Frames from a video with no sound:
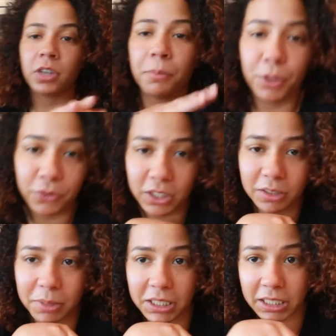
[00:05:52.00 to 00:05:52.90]
Tell me if
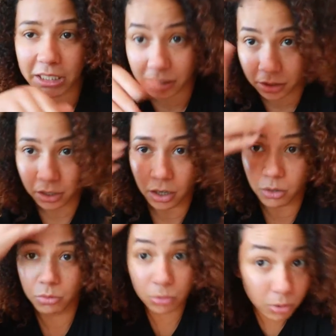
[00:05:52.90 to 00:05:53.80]
this makes sense to y'all.
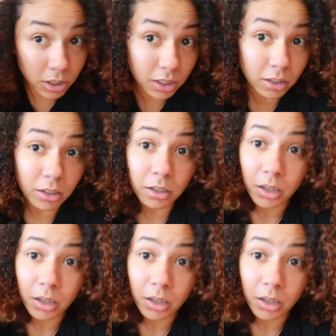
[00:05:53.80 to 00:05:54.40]
Holy.